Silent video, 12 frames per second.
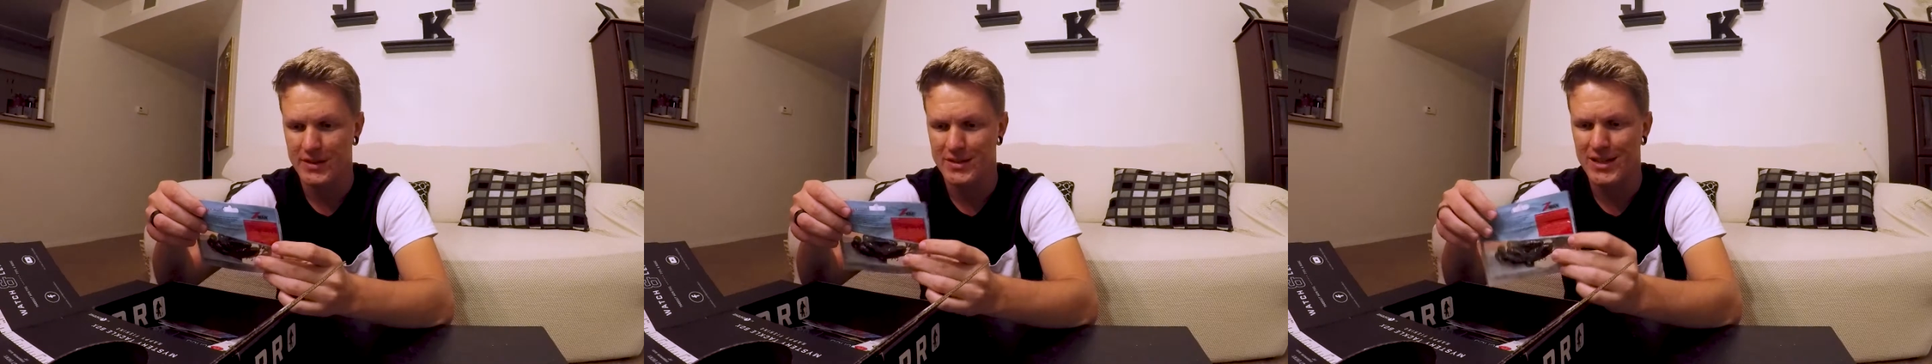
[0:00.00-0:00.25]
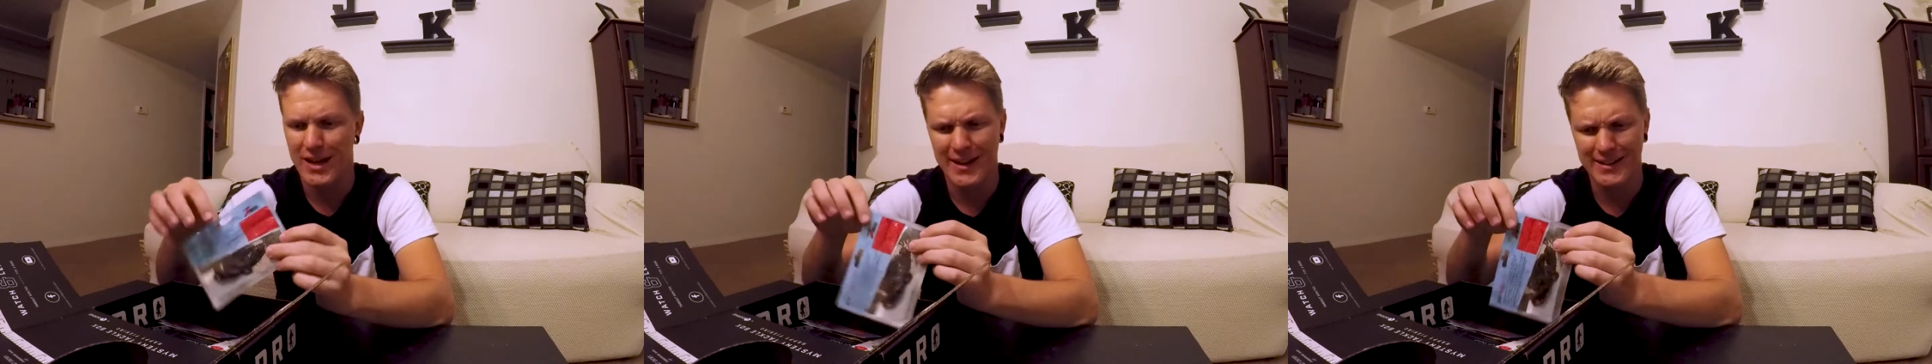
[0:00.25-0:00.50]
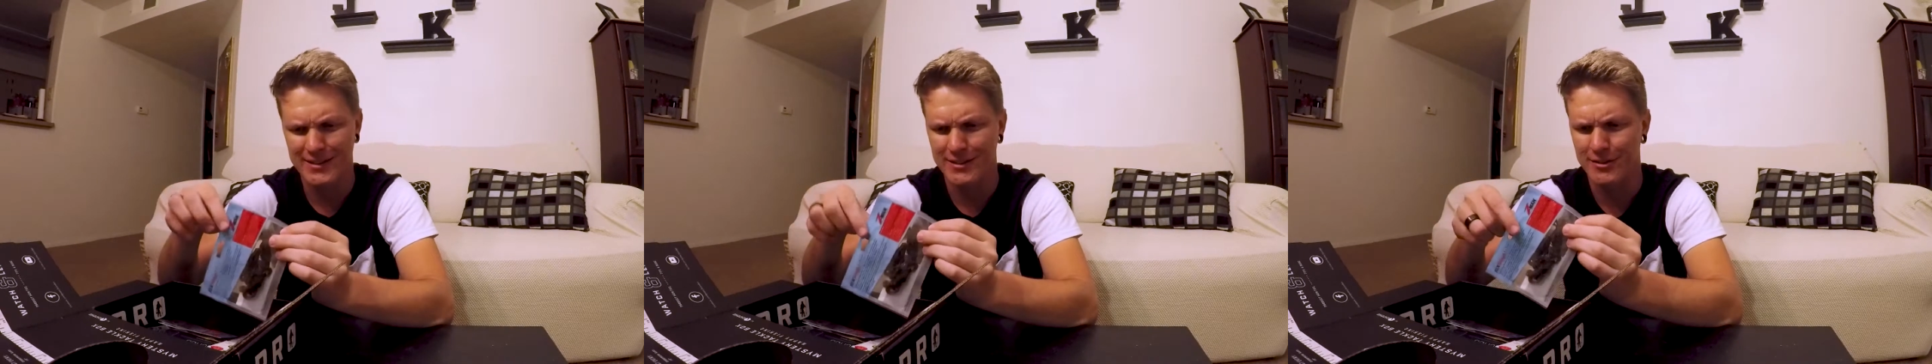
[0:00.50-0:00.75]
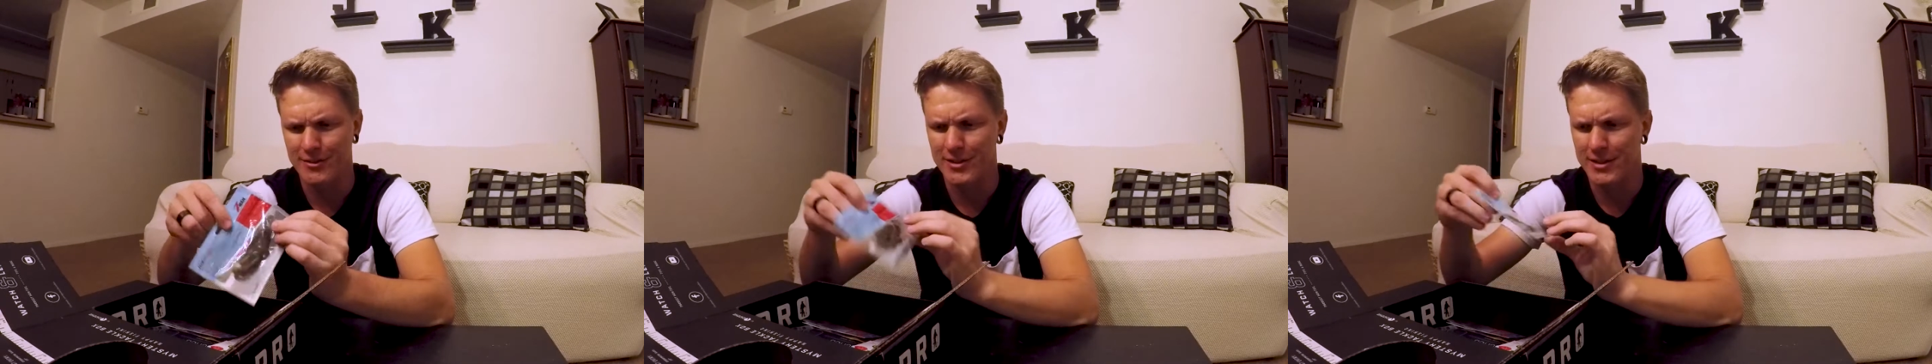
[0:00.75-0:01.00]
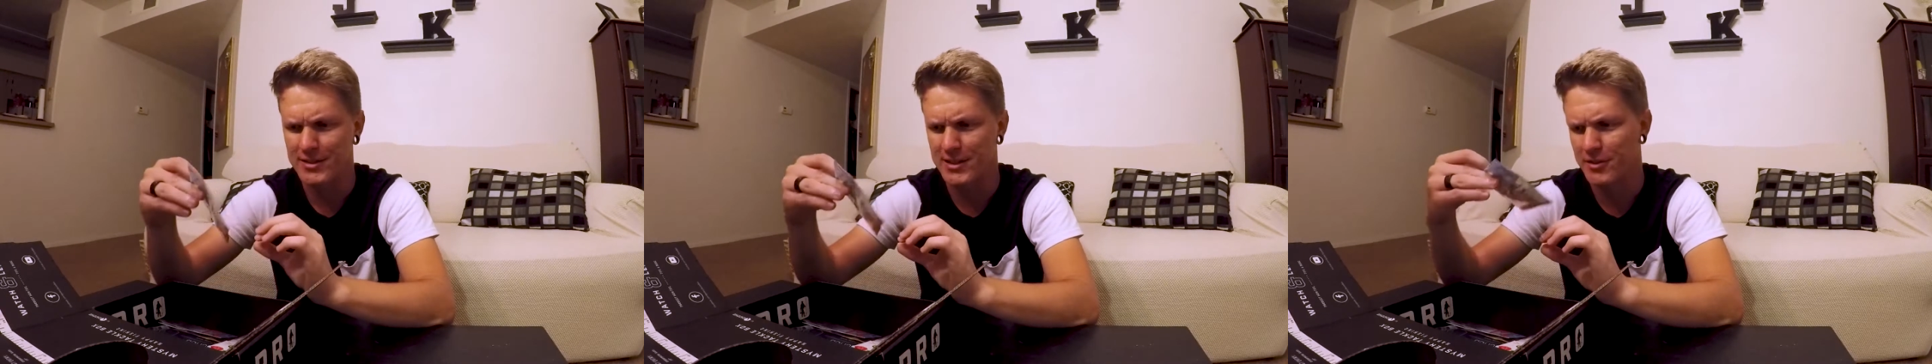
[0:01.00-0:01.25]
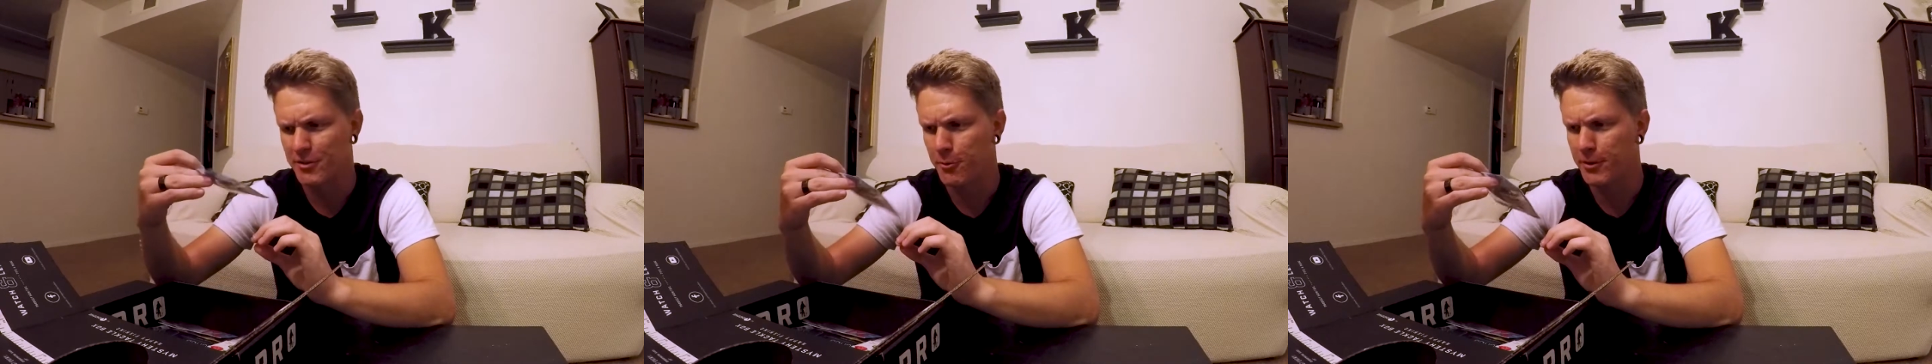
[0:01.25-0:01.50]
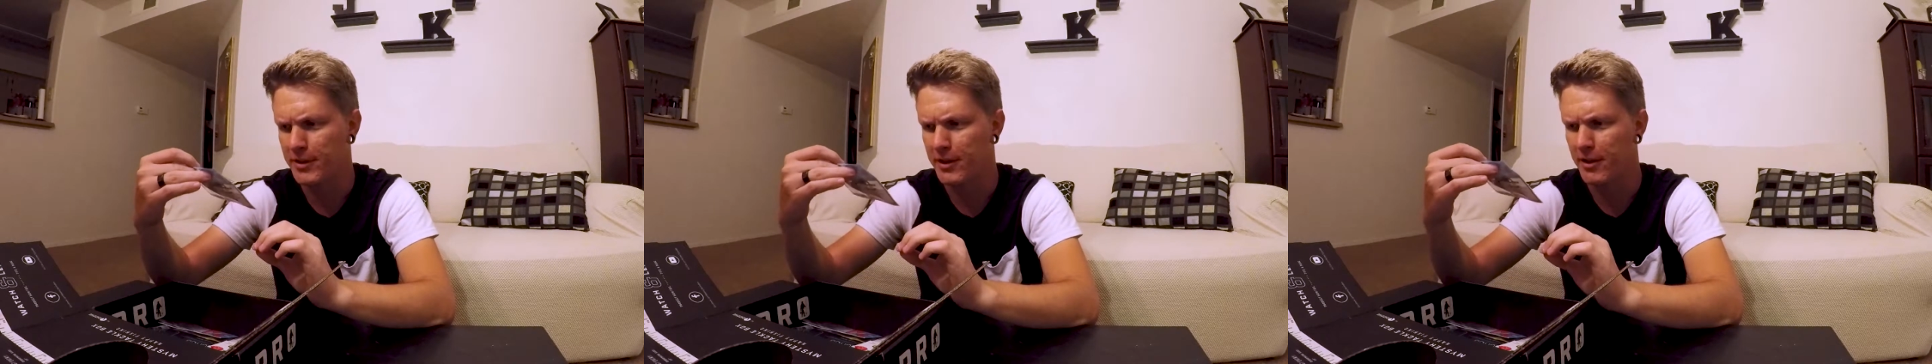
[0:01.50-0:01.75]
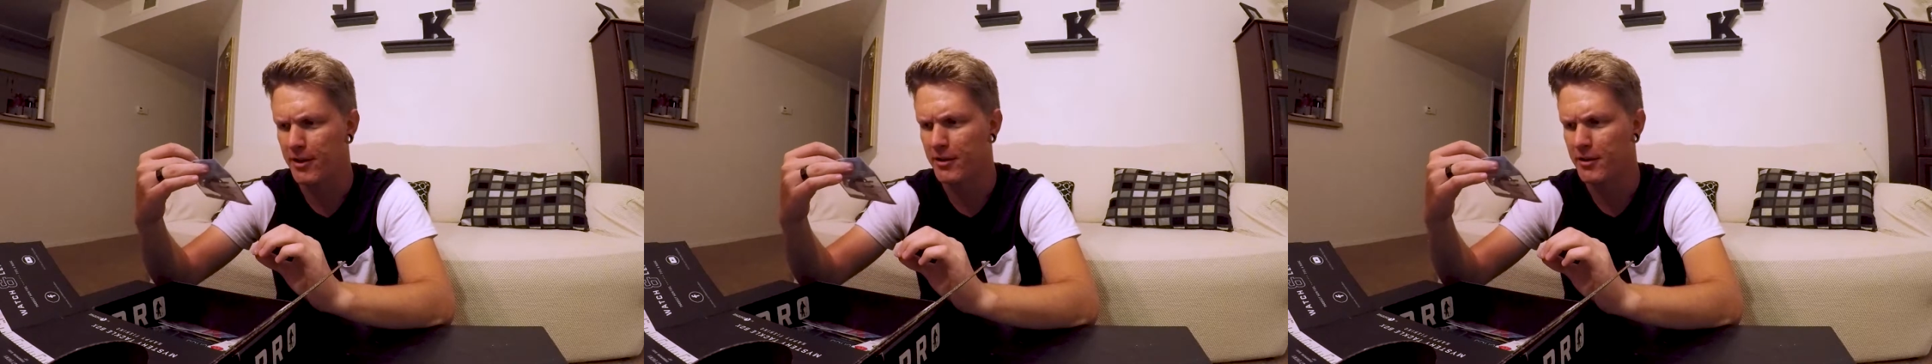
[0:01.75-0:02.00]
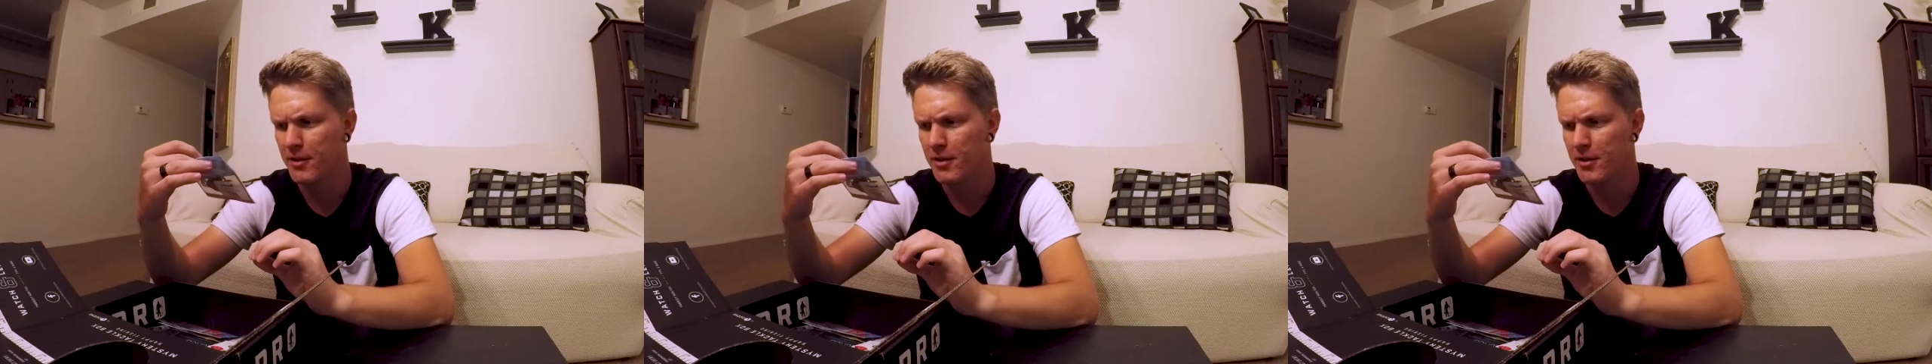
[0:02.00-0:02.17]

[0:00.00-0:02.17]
tiny little things. I don't know what they are.